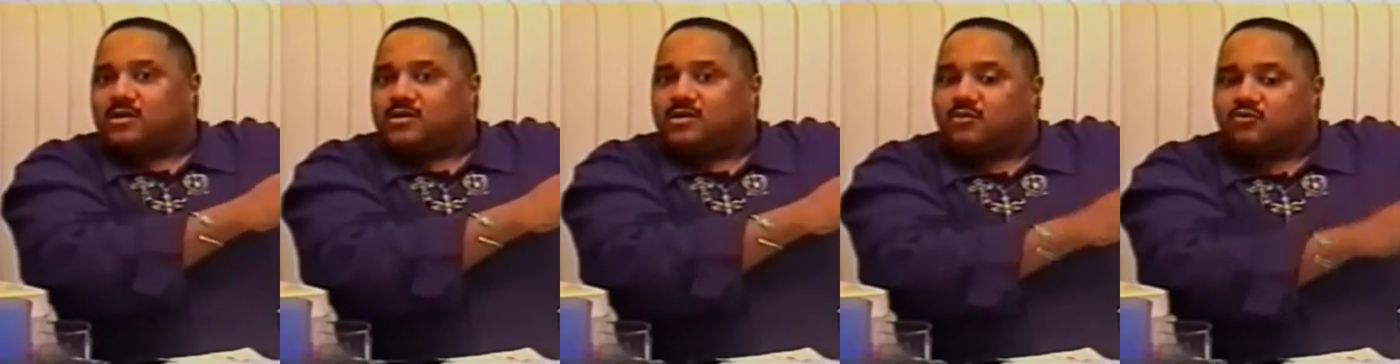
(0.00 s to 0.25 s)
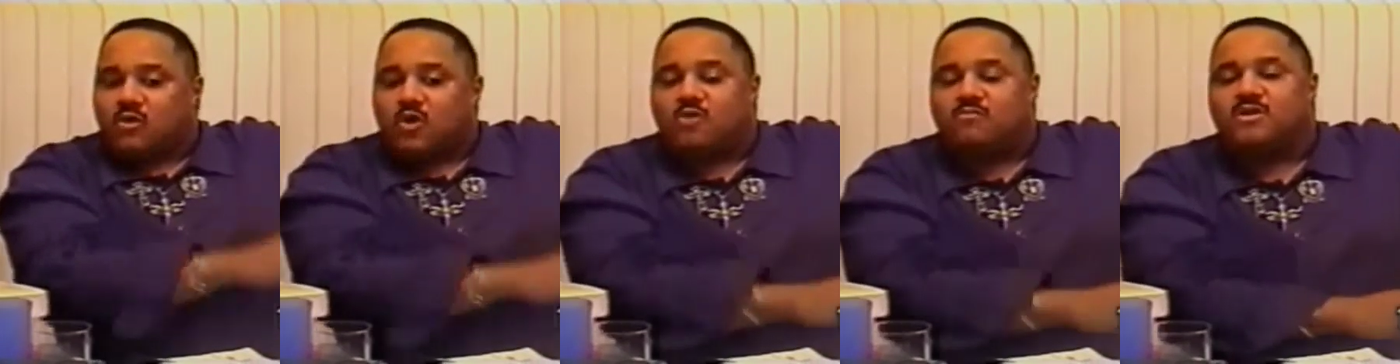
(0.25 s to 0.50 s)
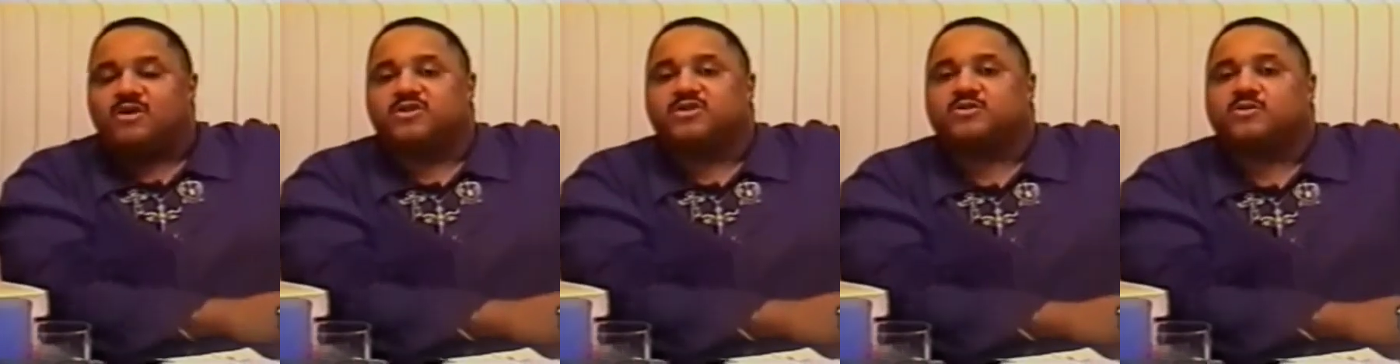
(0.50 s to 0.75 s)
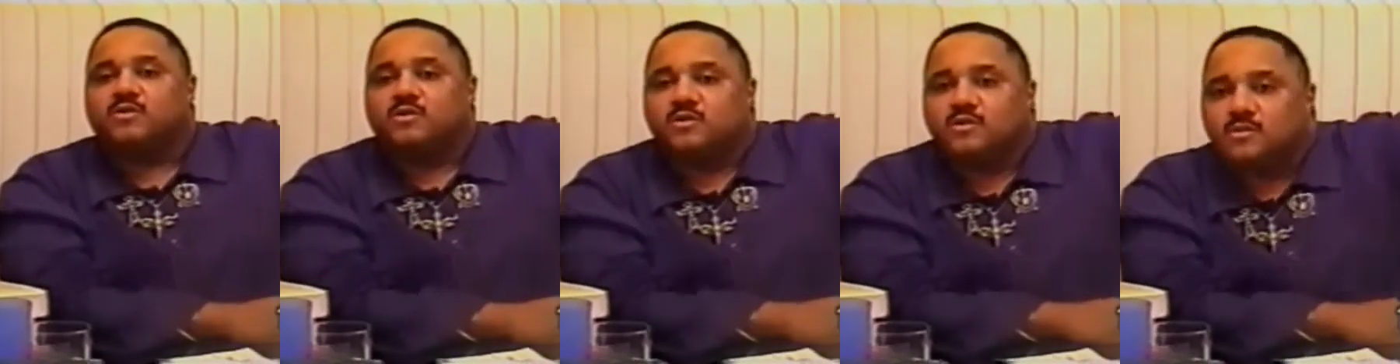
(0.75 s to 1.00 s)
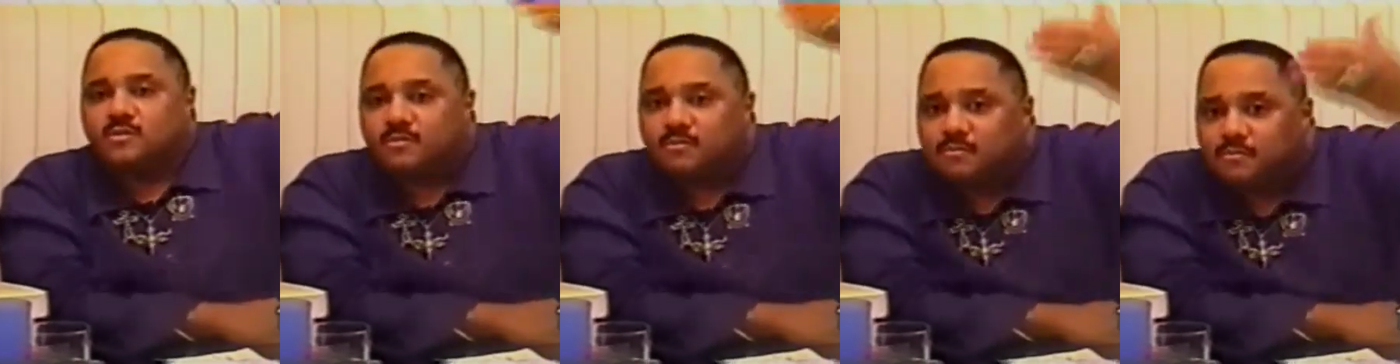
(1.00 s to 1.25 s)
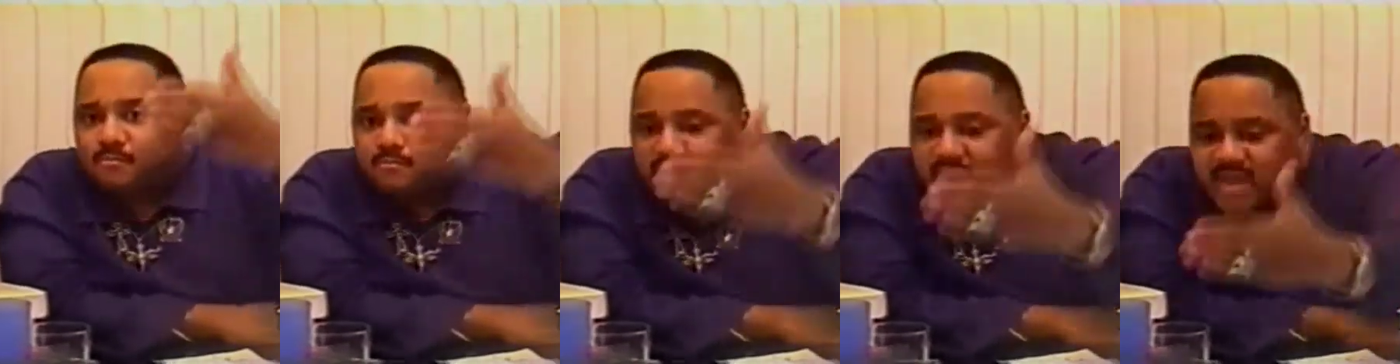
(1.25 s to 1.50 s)
The Romans
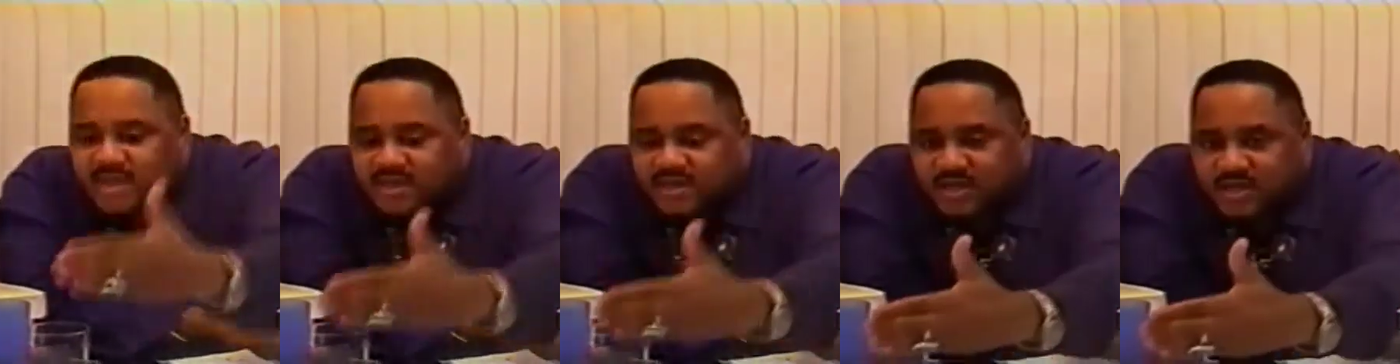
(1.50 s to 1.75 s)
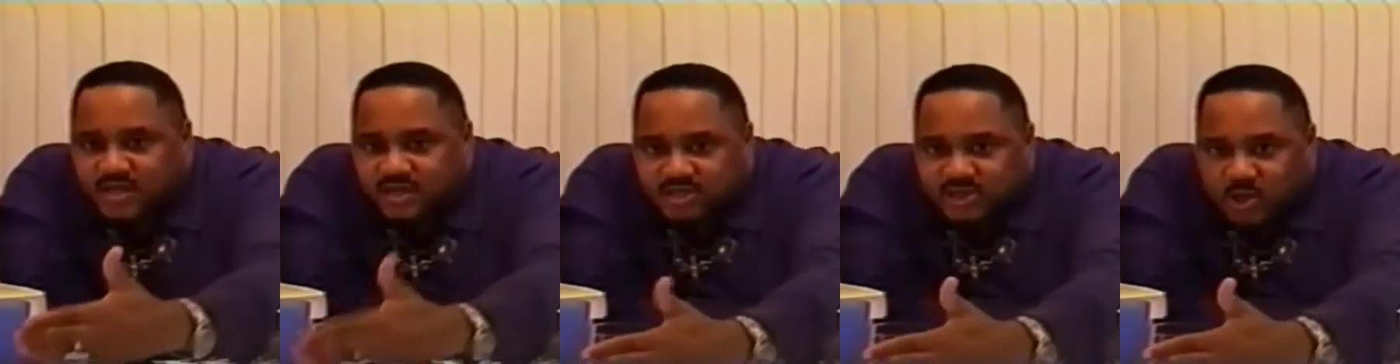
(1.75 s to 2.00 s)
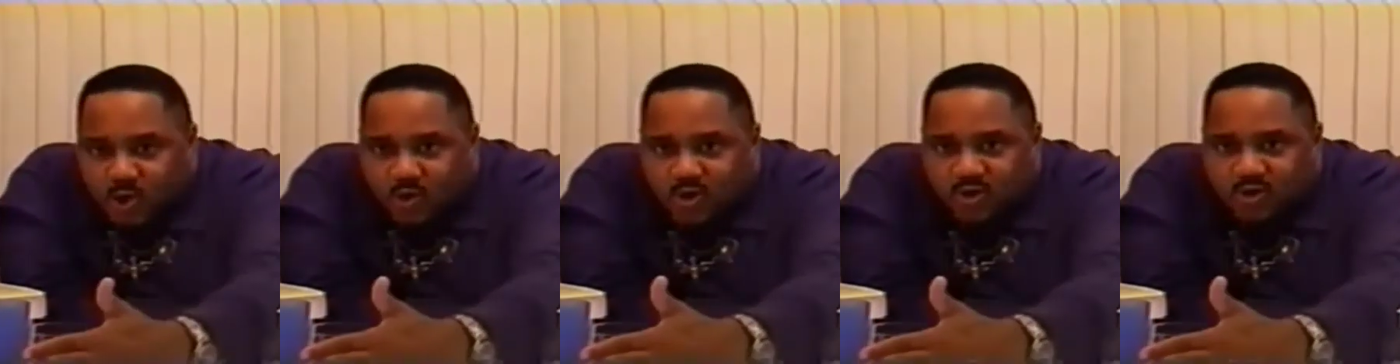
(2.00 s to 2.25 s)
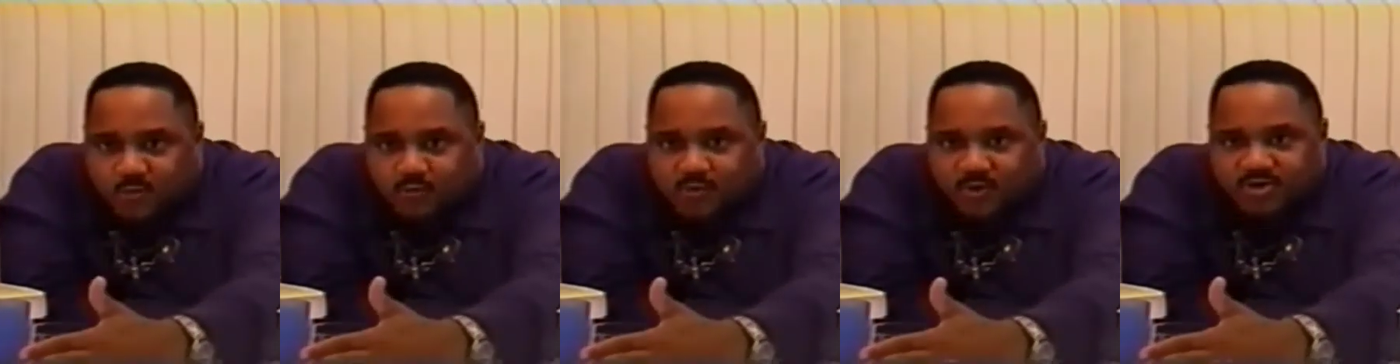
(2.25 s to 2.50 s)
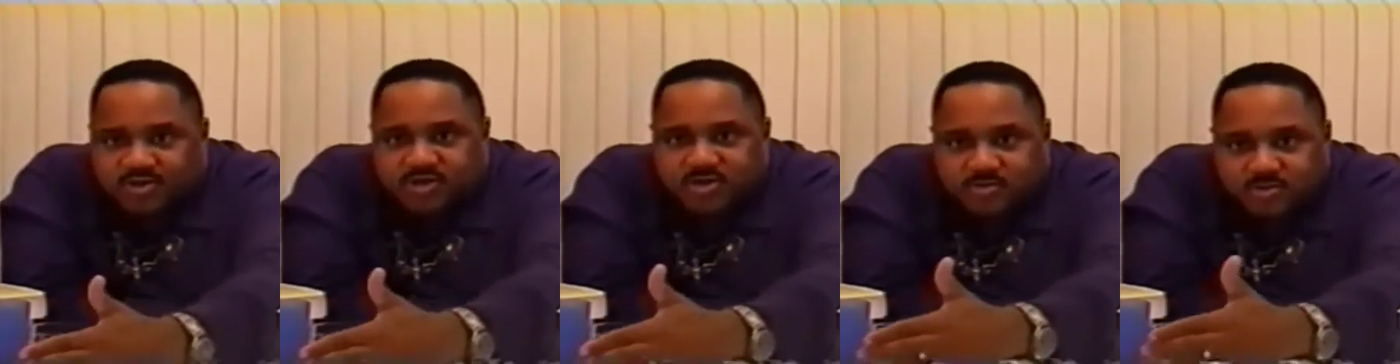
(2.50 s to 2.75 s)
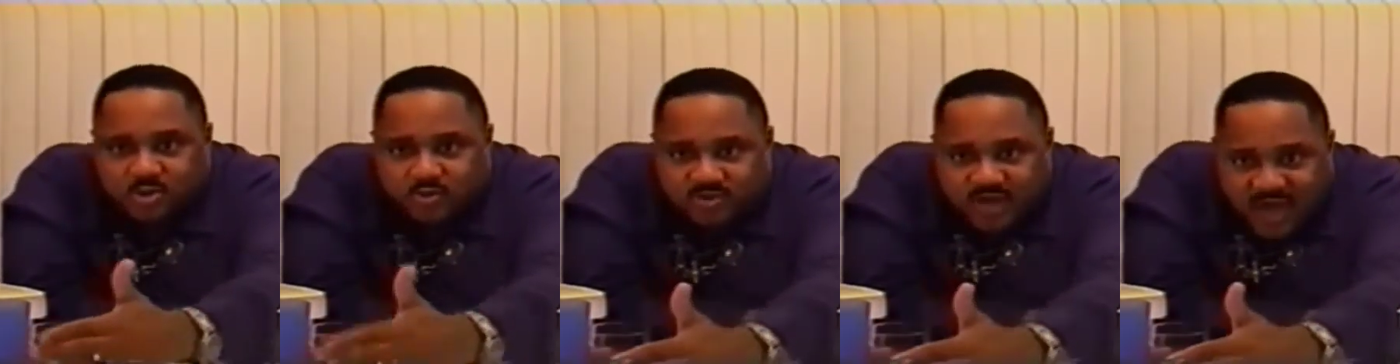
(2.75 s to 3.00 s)
made it a historical person
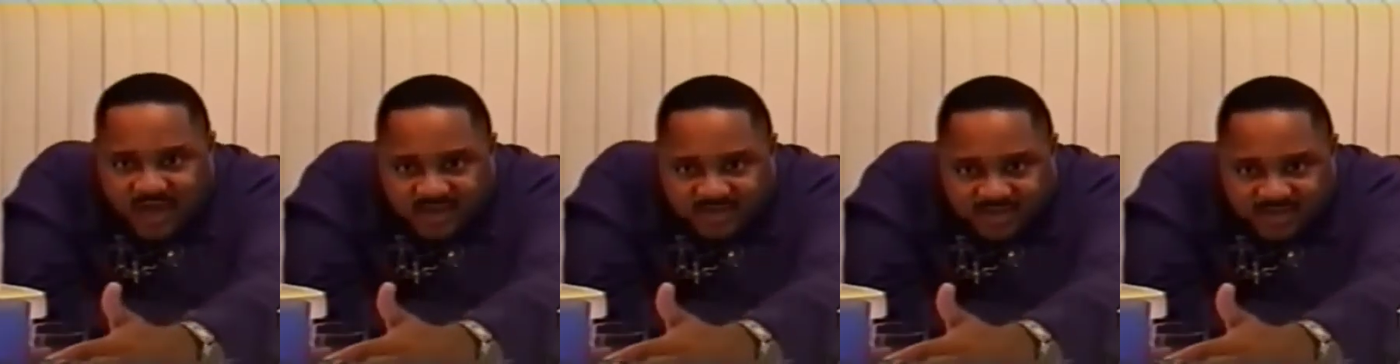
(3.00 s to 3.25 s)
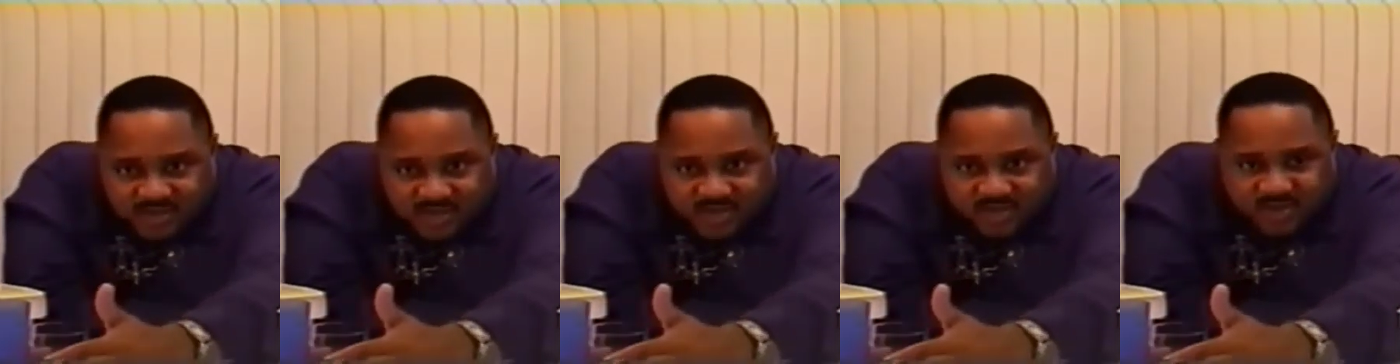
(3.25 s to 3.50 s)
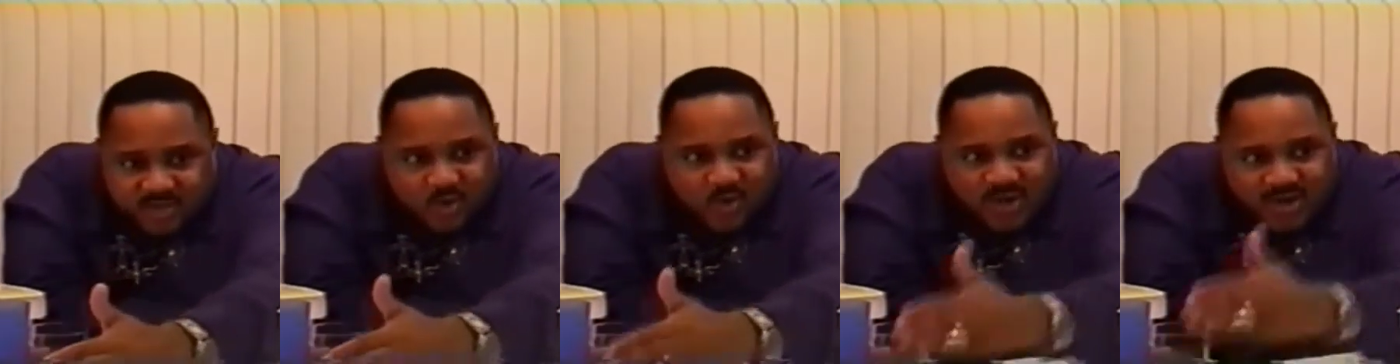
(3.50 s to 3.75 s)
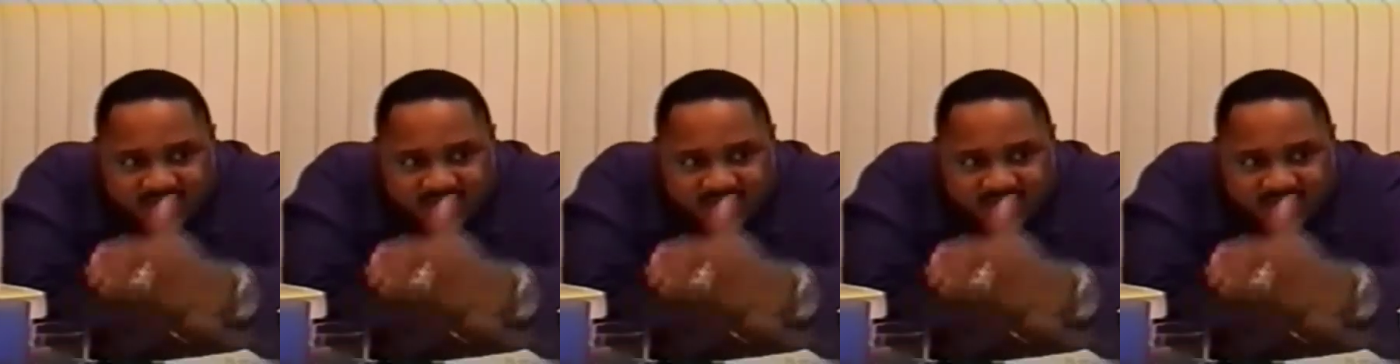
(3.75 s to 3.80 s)
of 2,000 years ago,